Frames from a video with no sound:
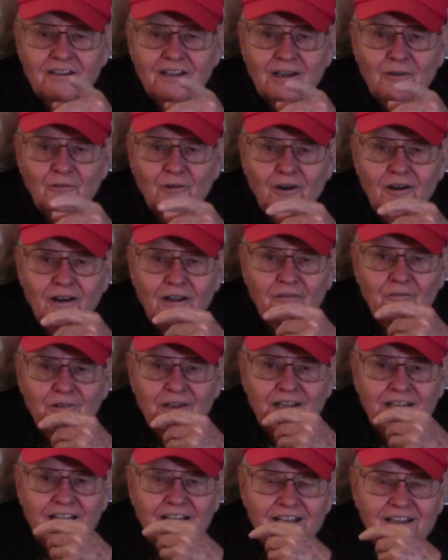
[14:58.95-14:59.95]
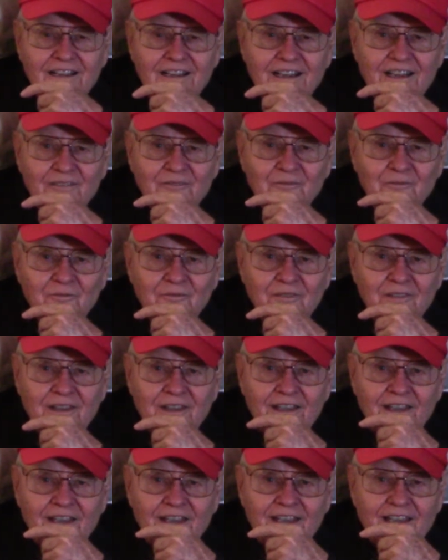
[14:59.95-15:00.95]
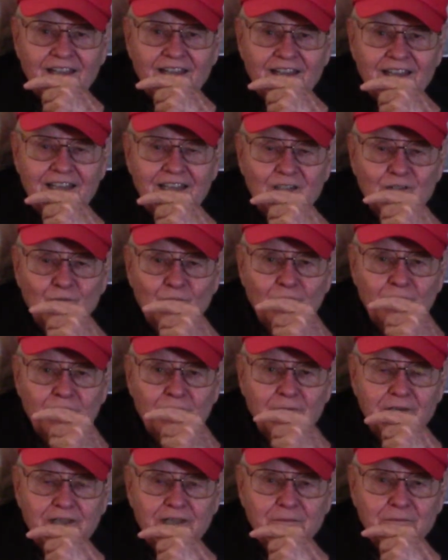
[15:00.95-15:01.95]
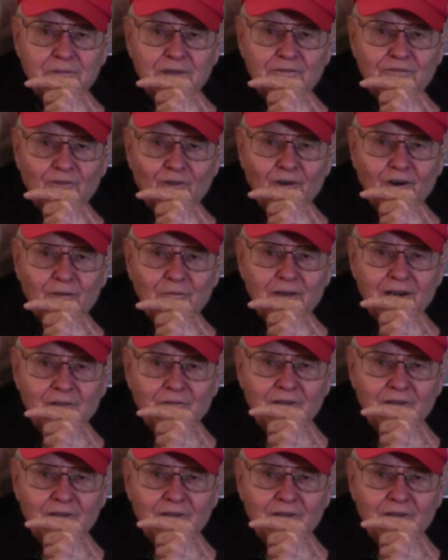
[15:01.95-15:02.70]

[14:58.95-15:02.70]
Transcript: and I went out, and they had sworn me in before, but I